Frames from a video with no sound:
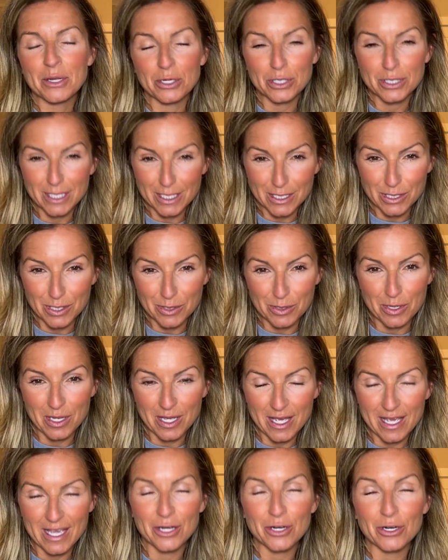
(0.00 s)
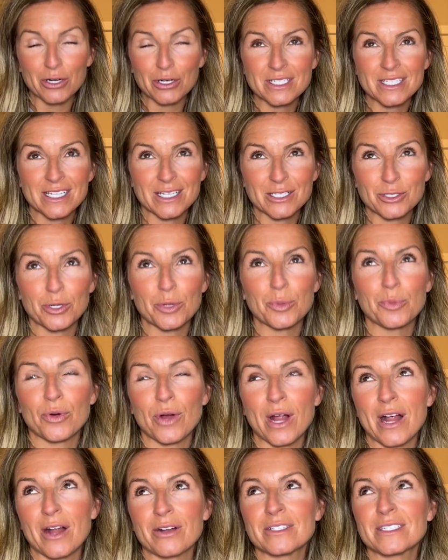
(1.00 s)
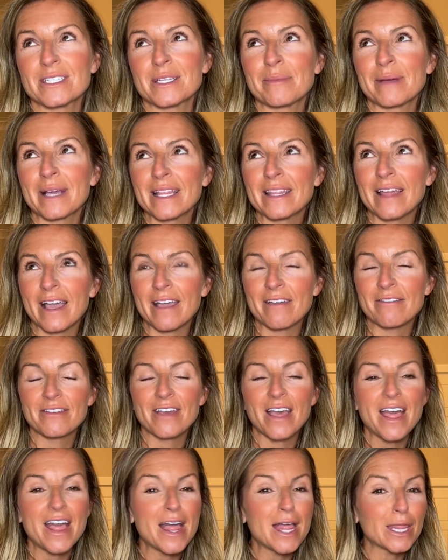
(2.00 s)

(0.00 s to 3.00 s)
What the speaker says: intercessor prayers in my life